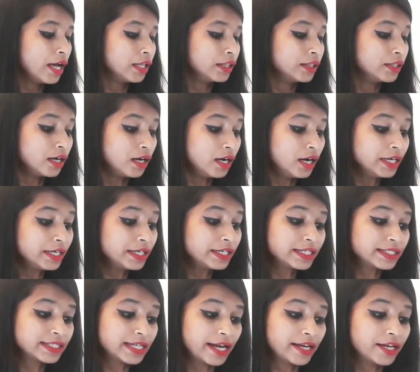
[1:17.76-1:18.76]
the aunt
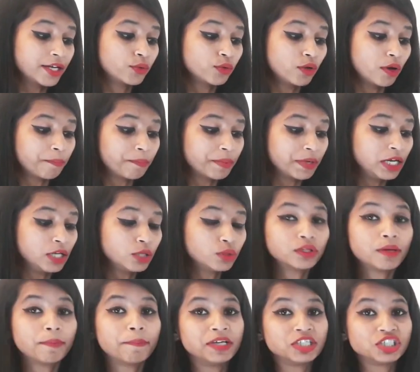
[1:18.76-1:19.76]
decided to appeal to
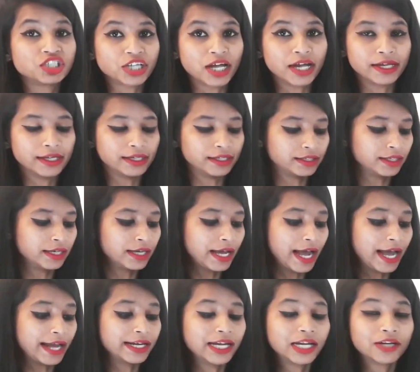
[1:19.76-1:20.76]
the panchayat,
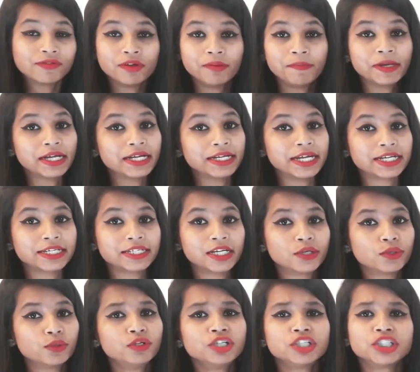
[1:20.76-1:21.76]
and it will be connected
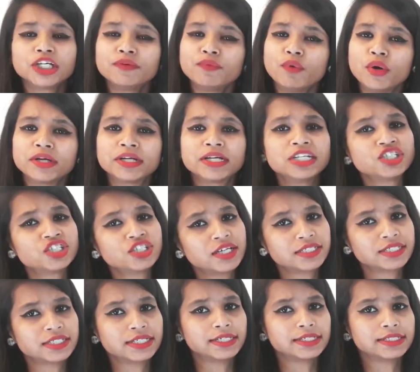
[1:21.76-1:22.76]
to, she wanted
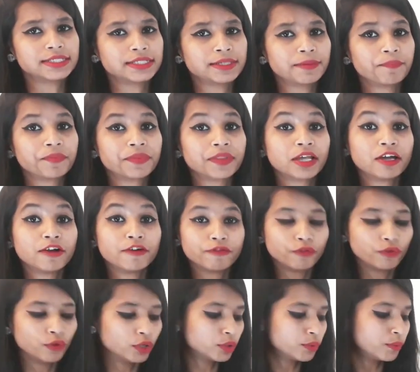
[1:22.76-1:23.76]
justice.
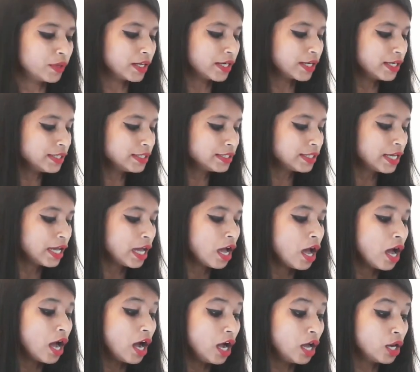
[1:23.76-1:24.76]
Fourth one is,
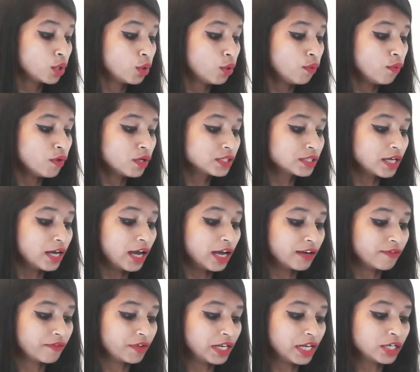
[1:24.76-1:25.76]
Algu was
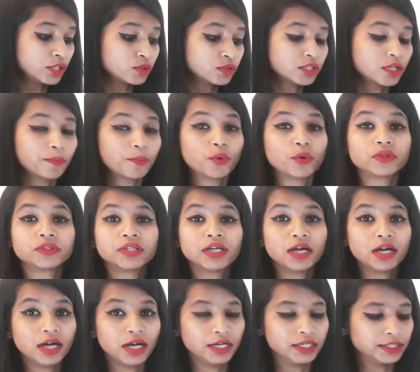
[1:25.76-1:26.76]
unwilling to support the
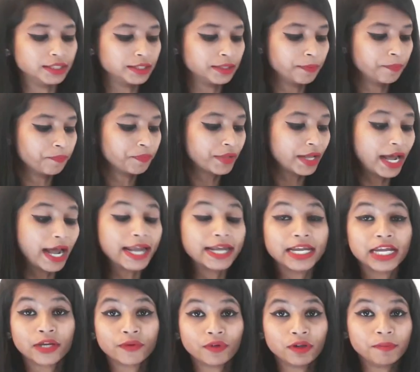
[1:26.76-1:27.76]
aunt, and
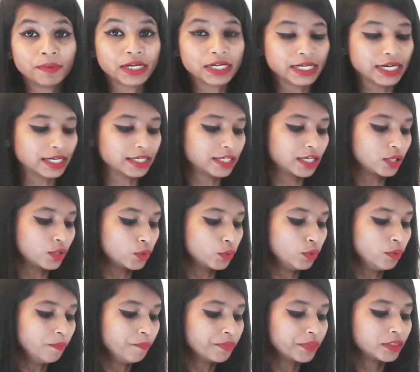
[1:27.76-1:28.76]
it will be connected
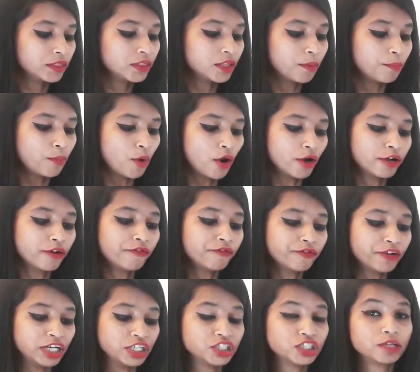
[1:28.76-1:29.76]
to, the bond of
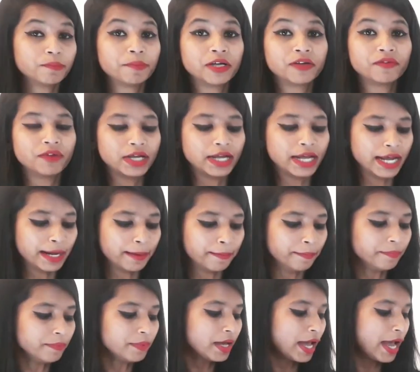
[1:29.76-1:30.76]
friendship between
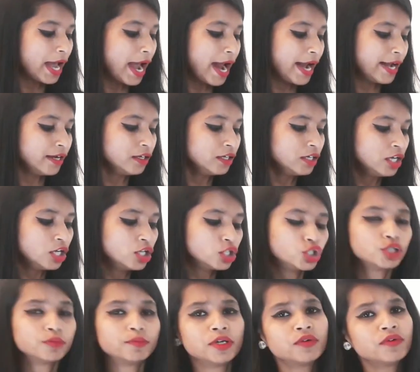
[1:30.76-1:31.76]
him and
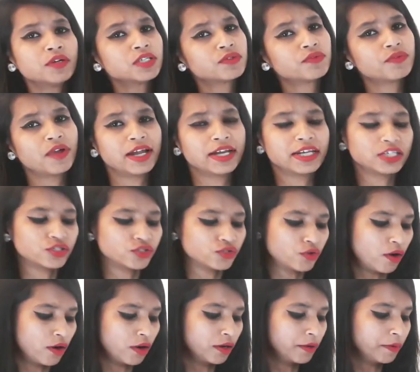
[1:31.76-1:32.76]
Jumman was very
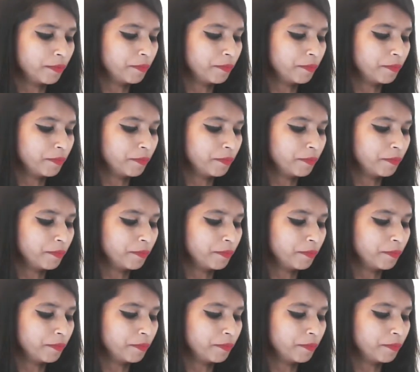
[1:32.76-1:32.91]
strong.